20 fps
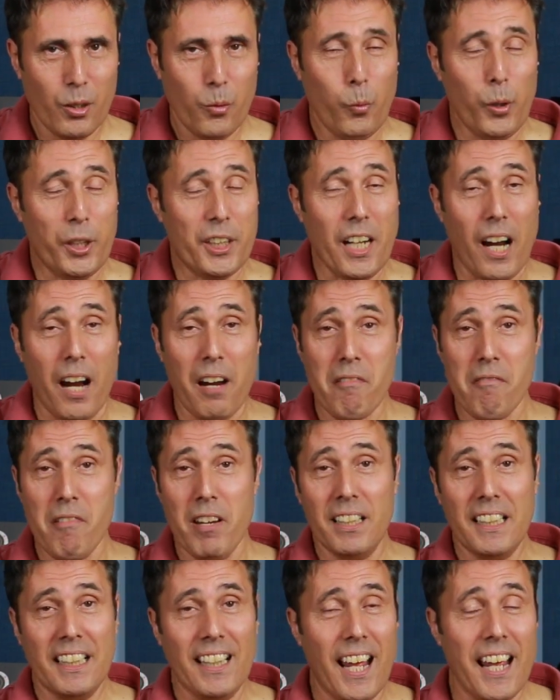which I
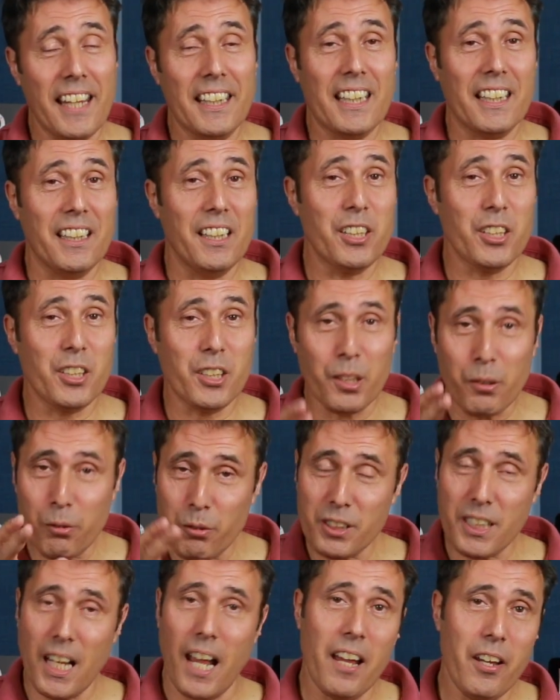really like, and as soon
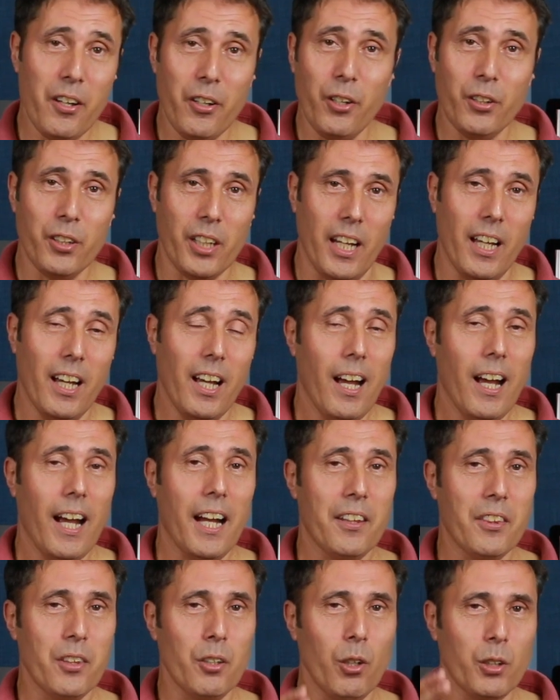as I heard it,
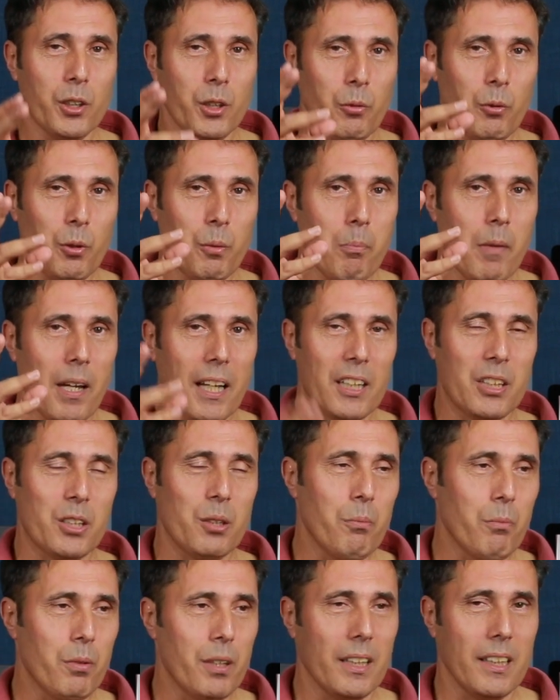I thought it would make
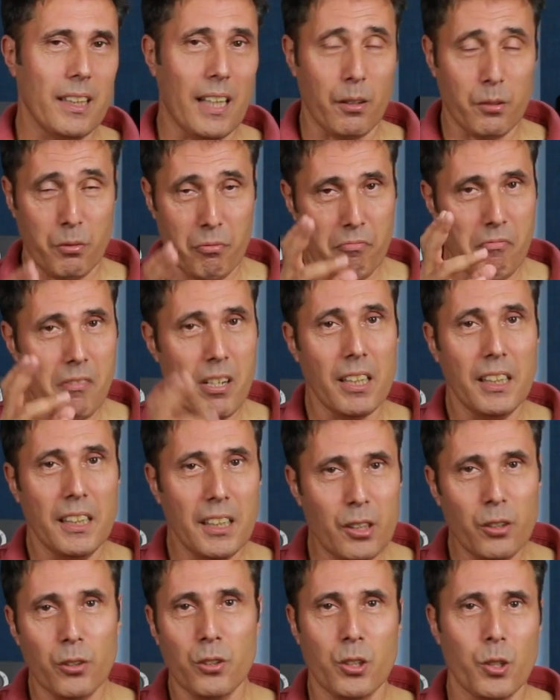something that's really
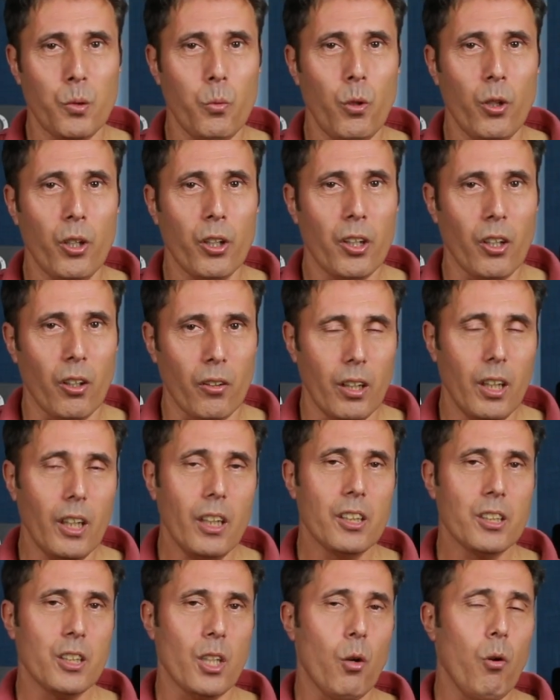good to work on.
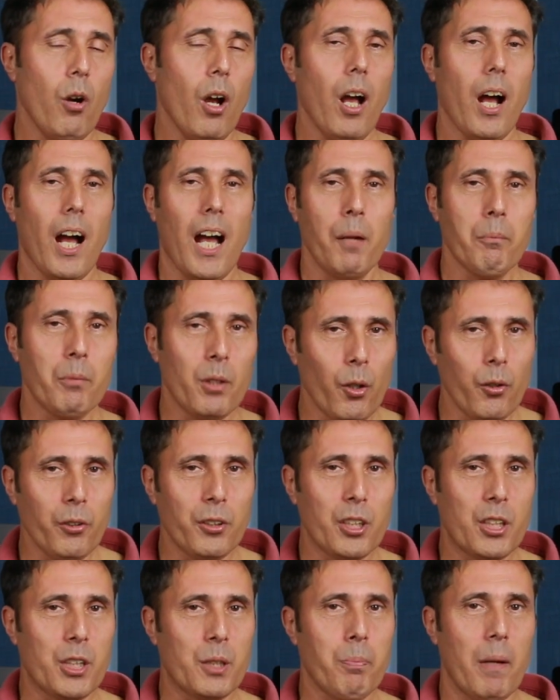So I'm going
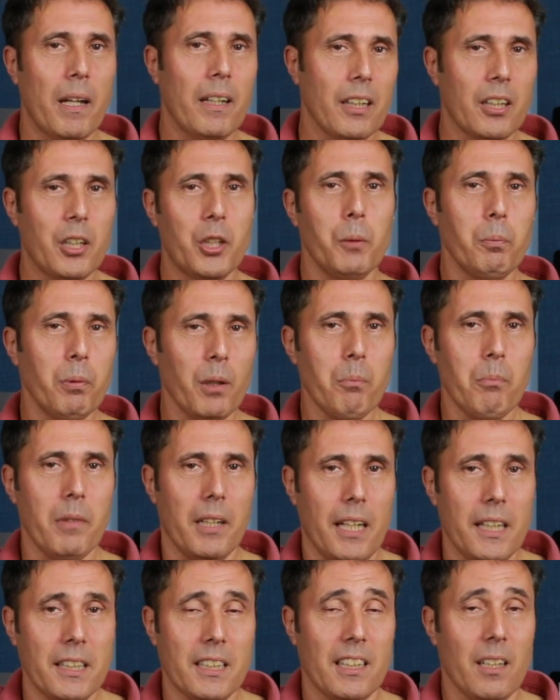to spend a couple of
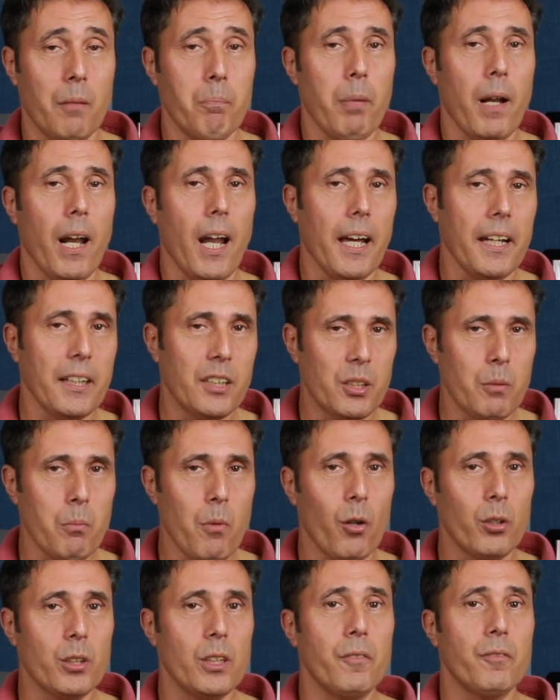minutes and apply some
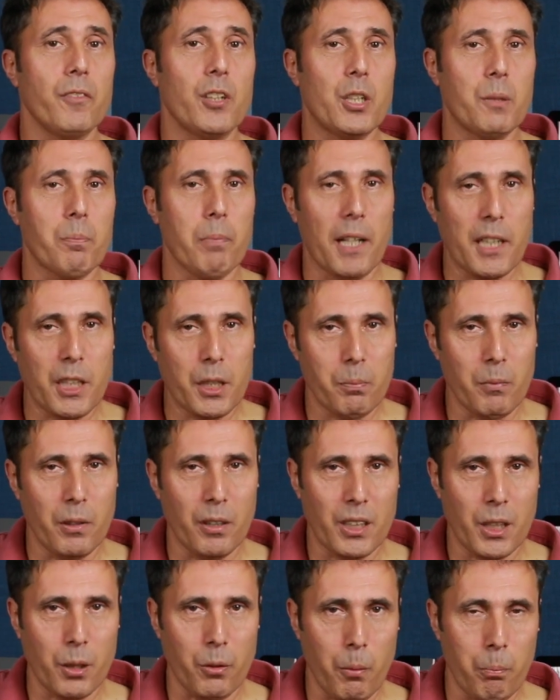octave
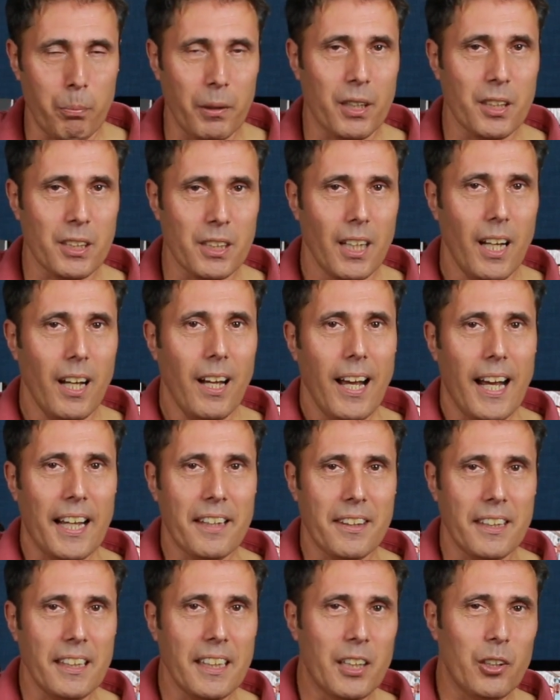displacement to it, because I
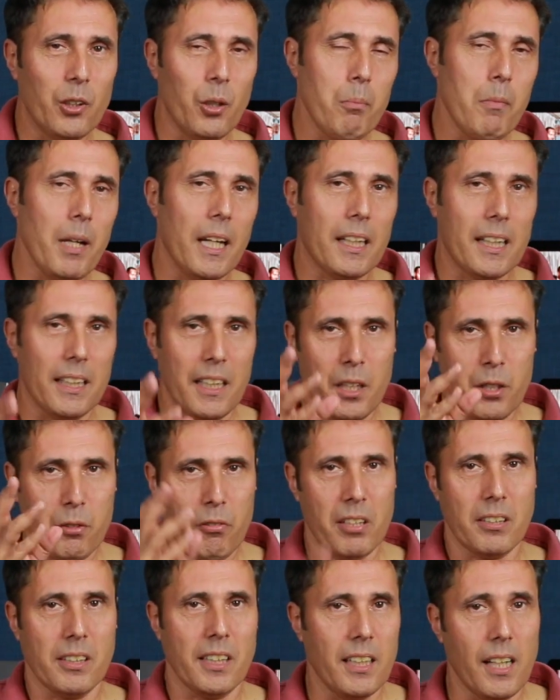think it'll make an
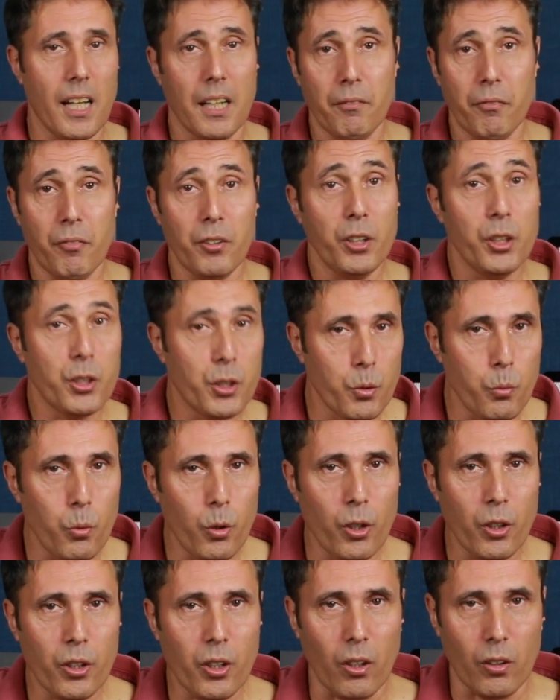interesting line for you to
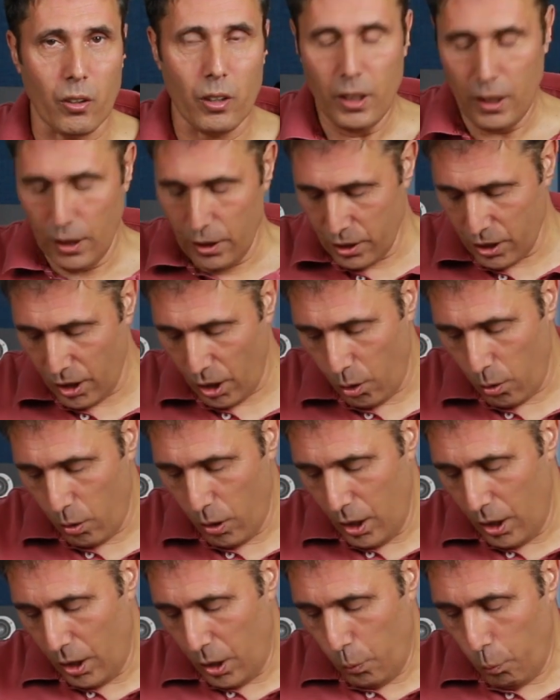work on. So
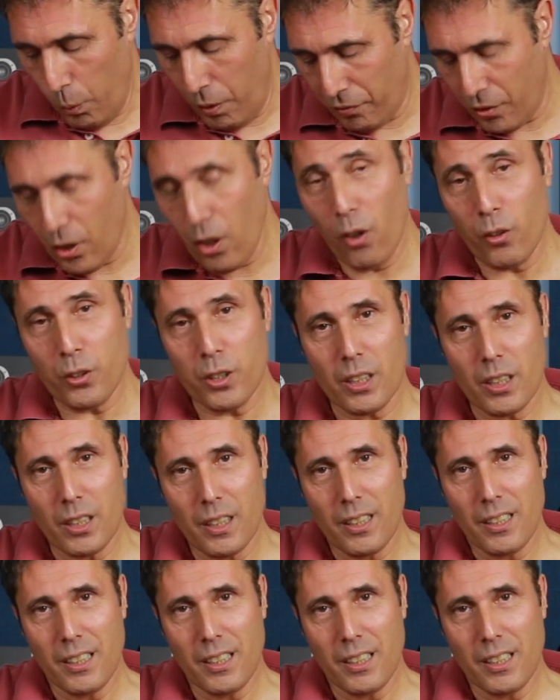we've got